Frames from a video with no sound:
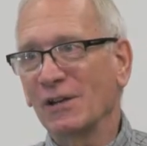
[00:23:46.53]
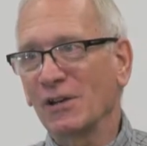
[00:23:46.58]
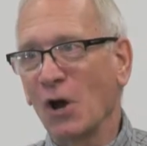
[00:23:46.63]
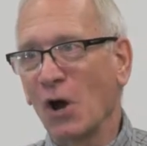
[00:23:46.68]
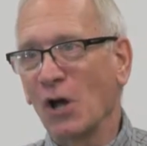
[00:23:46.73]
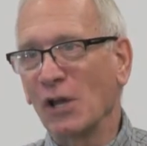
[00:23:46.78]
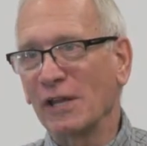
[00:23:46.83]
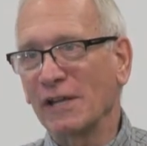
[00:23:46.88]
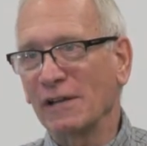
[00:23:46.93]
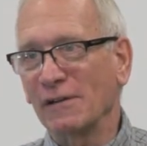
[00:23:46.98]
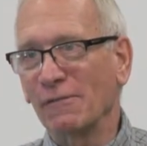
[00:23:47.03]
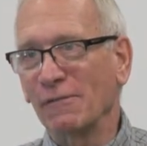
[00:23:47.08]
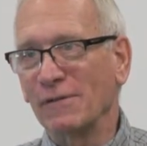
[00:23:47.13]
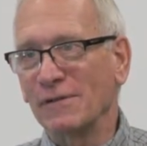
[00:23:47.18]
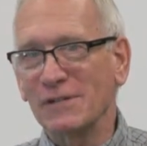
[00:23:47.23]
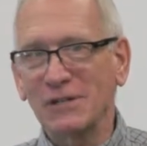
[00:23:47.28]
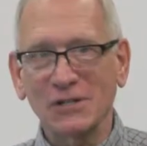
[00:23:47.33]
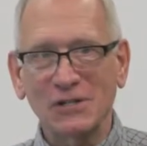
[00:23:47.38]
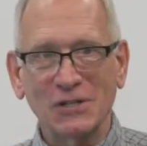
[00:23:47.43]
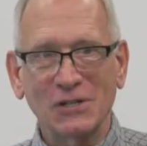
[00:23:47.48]
calling a
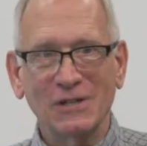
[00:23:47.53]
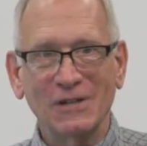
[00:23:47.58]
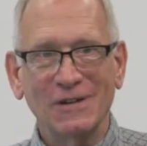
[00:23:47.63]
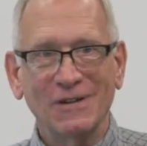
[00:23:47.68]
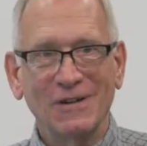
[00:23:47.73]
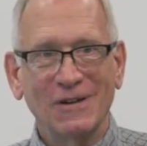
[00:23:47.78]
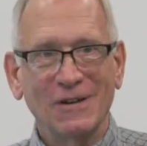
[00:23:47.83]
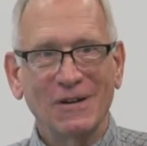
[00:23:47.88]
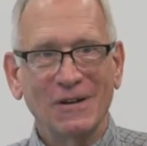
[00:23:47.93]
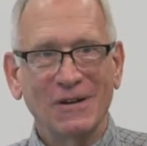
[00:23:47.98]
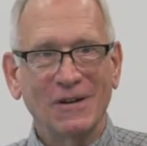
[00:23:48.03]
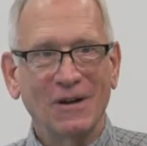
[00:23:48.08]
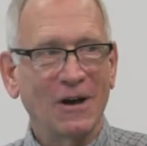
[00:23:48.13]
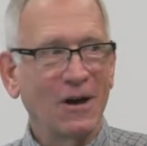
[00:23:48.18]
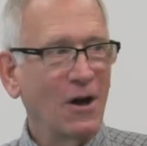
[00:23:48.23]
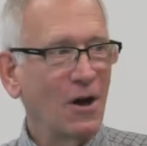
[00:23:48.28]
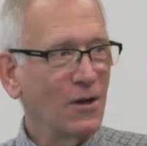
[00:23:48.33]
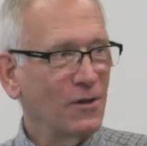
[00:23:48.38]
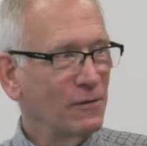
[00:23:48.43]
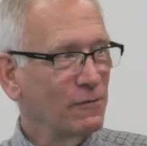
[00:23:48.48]
physician
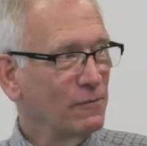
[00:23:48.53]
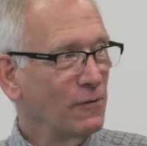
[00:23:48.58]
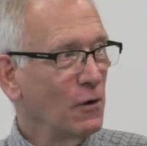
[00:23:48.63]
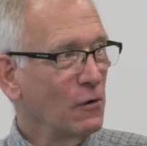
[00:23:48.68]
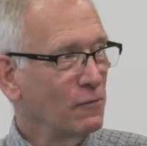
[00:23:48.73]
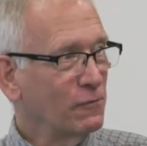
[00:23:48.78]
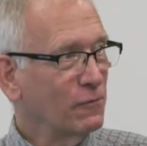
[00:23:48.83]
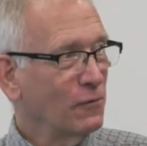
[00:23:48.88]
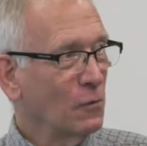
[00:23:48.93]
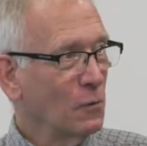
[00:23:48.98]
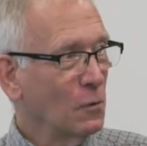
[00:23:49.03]
uh, on the phone for